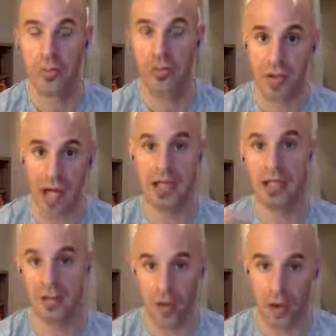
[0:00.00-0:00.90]

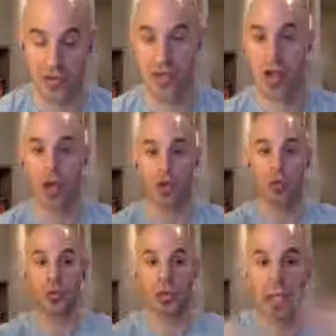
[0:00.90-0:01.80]
product first.
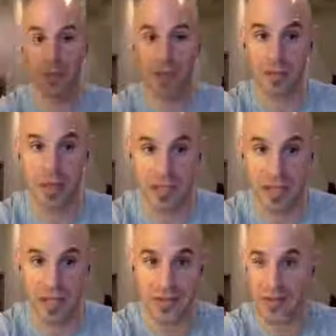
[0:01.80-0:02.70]
You lead with the
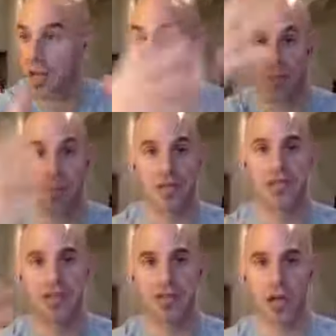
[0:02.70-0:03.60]
business. The
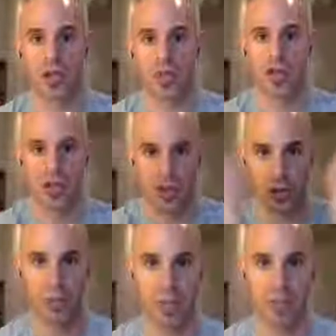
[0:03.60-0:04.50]
business starts with
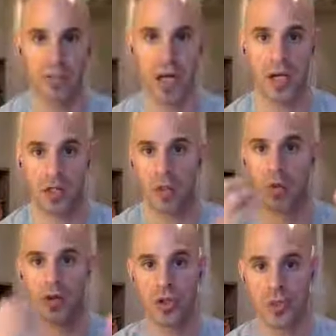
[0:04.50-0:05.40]
consuming a product
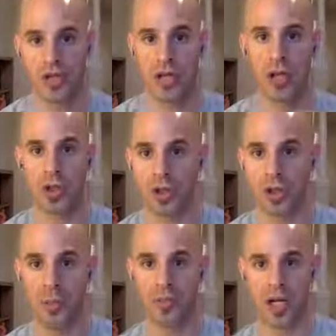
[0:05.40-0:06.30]
or using a
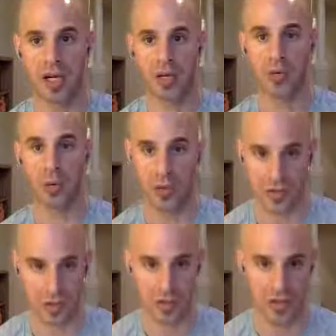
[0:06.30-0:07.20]
good, a product, or a
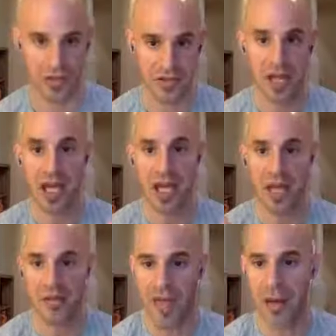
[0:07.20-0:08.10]
service.
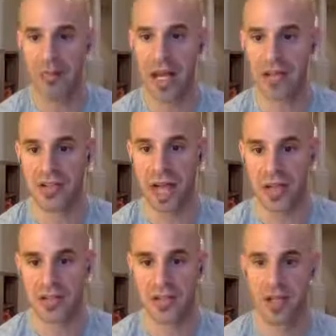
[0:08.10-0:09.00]
If that makes
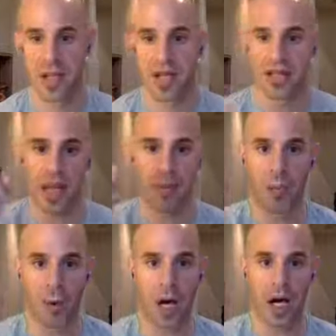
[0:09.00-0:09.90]
sense, type
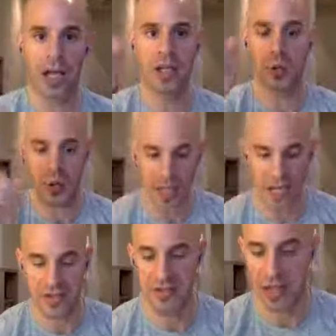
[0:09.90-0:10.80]
Y or
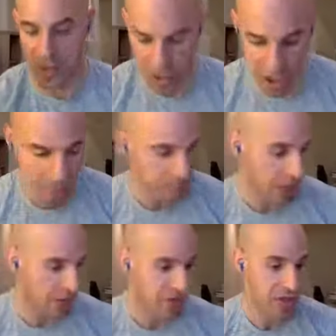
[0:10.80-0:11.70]
yes in the chat
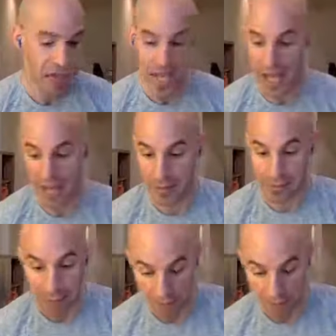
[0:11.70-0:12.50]
box. And my